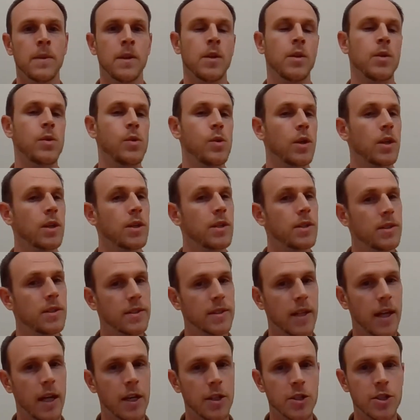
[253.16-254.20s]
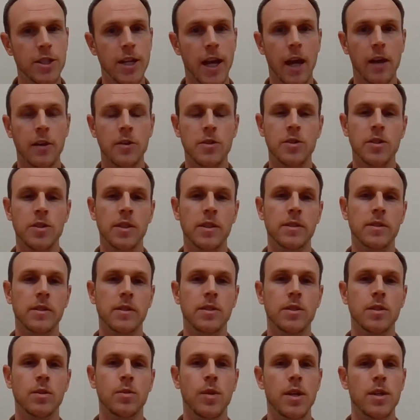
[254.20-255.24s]
you can discuss challenging
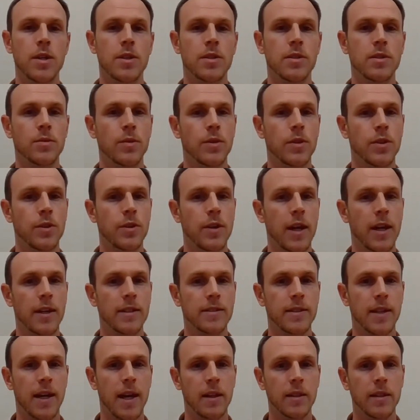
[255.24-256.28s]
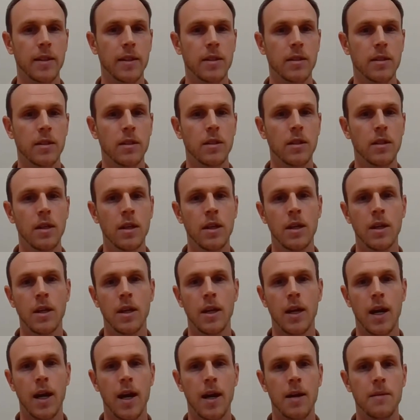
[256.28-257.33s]
situations with your SI leader.
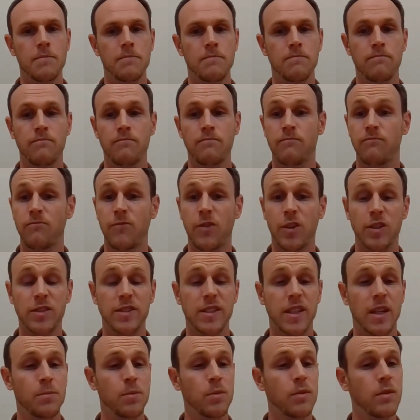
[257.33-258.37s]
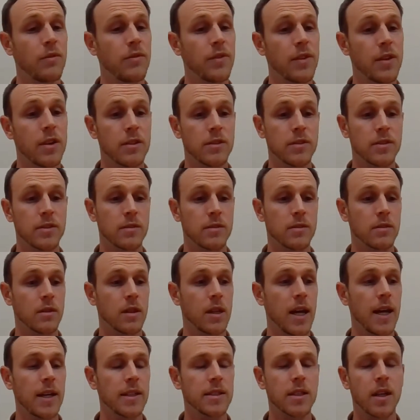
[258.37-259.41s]
For example, if there's
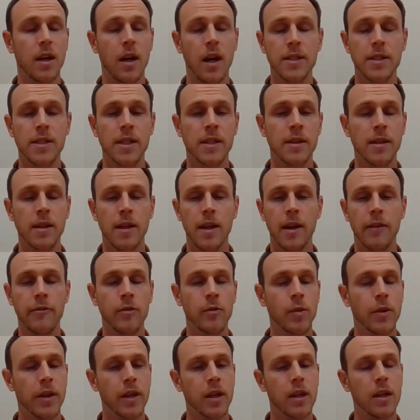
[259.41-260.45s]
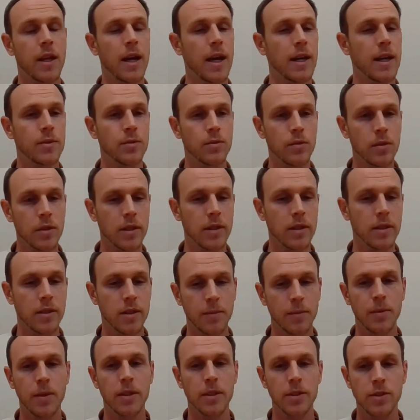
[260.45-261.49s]
class content that everyone in the class really
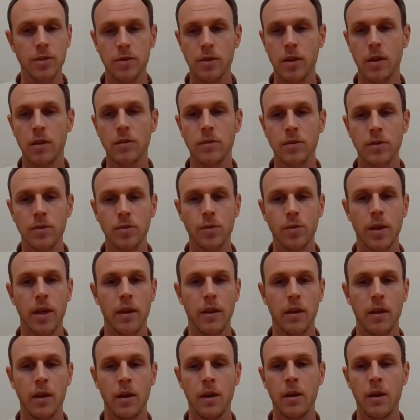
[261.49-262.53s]
typically struggles with